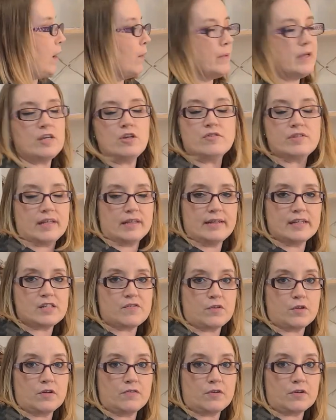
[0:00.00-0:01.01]
I'll be using
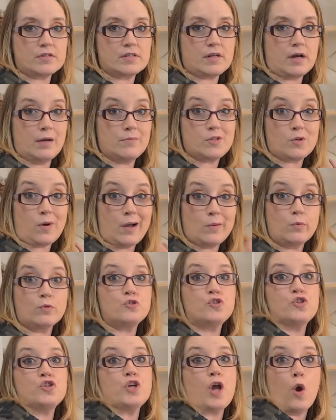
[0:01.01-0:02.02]
this for the first time, so I
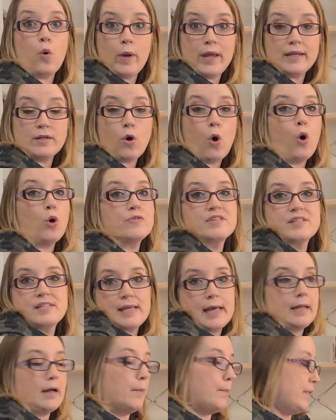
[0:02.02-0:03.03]
will show it all
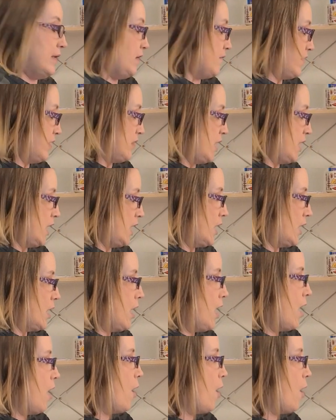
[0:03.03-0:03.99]
set up and everything.